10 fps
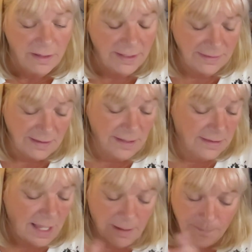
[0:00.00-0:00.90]
things
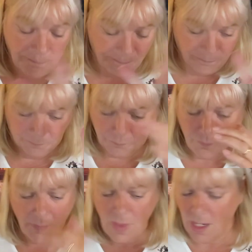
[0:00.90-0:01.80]
like that.
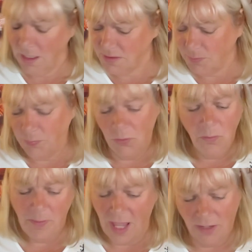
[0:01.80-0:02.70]
It's a
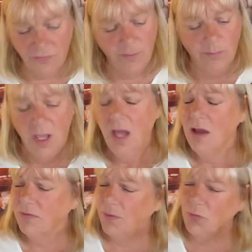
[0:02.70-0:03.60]
pullback
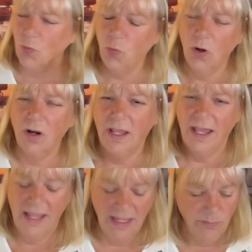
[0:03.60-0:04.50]
from the work
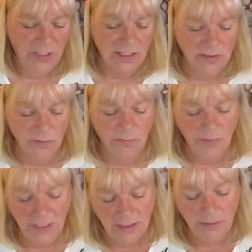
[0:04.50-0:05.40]
ahead, because you're
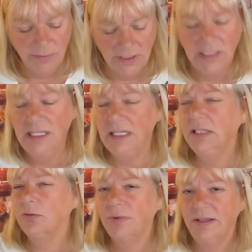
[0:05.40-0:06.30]
really, really
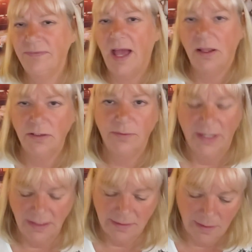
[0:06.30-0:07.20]
needing to
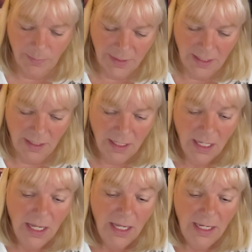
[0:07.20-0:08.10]
reevaluate something.
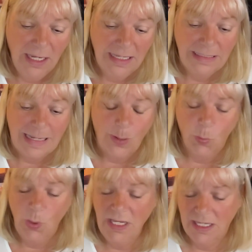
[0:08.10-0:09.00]
In
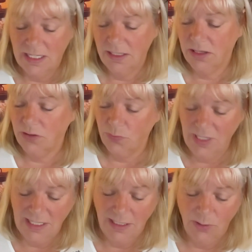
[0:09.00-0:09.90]
week
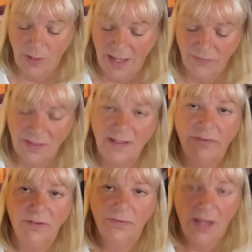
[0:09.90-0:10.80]
three, you have the
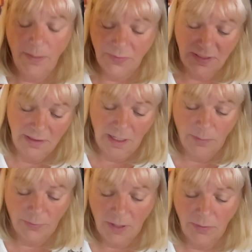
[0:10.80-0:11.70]
Seven of Cups in the
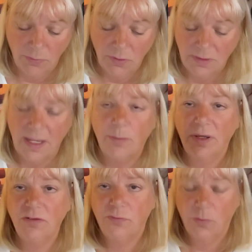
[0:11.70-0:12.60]
upright, rooted down
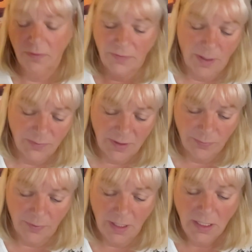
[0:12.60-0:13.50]
by the Four of Cups
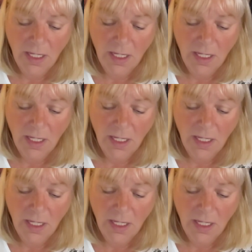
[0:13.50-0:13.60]
upright.